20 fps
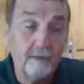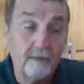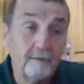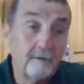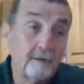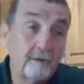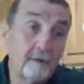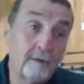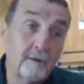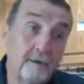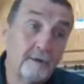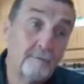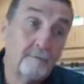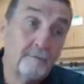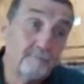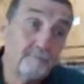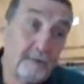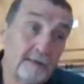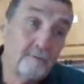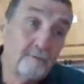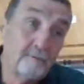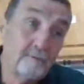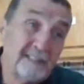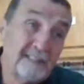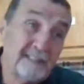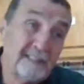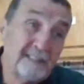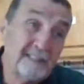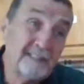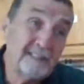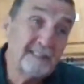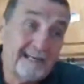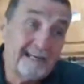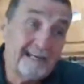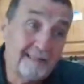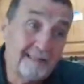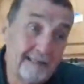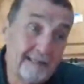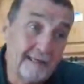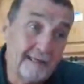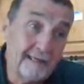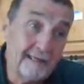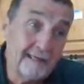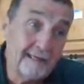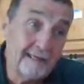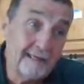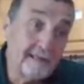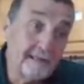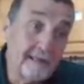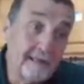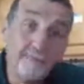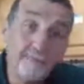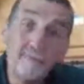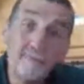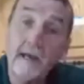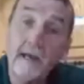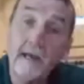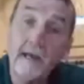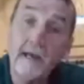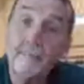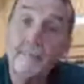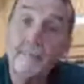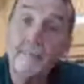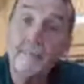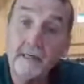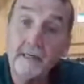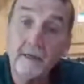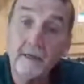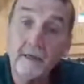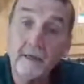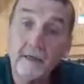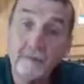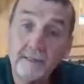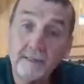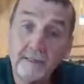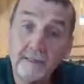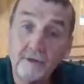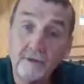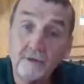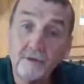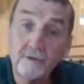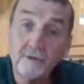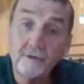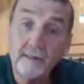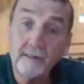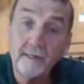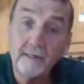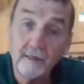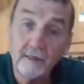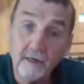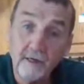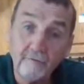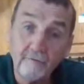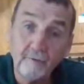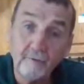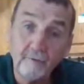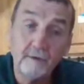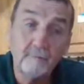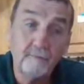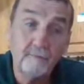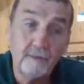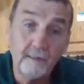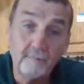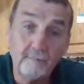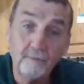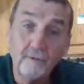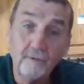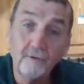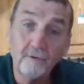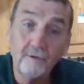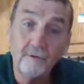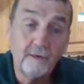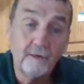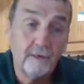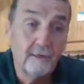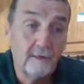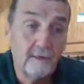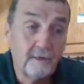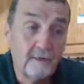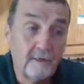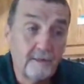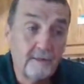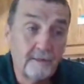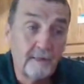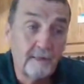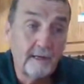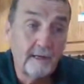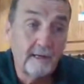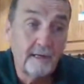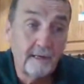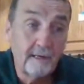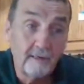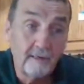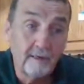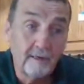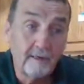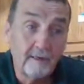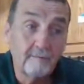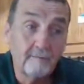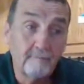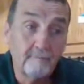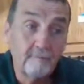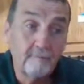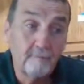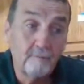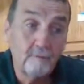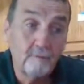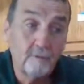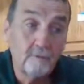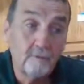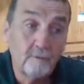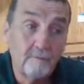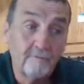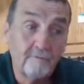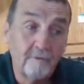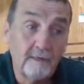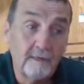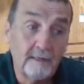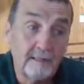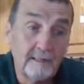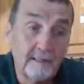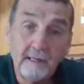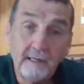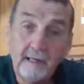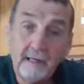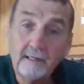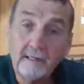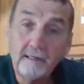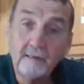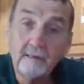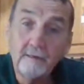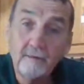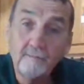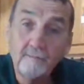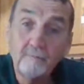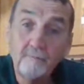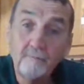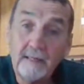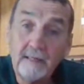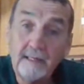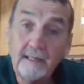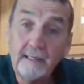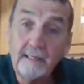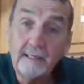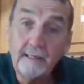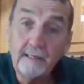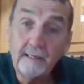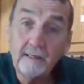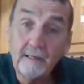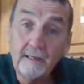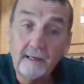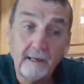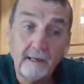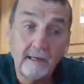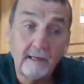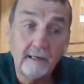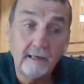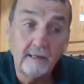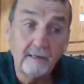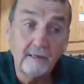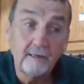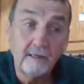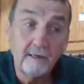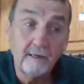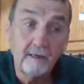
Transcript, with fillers: And it was that kind of thing that kept happening over the years by government people that uh, vindicated me and.